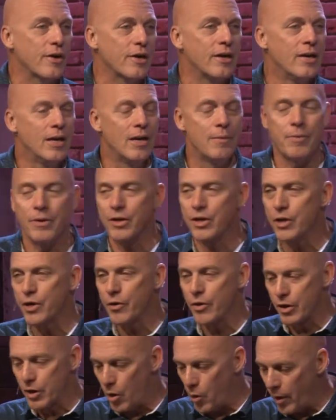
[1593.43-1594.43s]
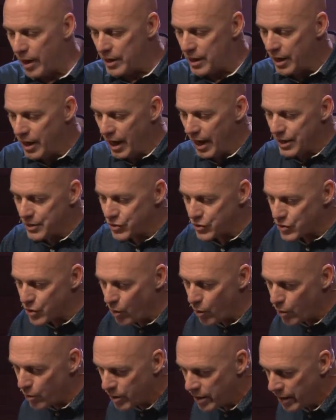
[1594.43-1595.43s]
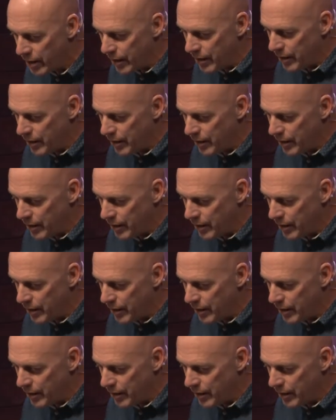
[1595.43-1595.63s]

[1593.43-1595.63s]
And about a year ago I sewed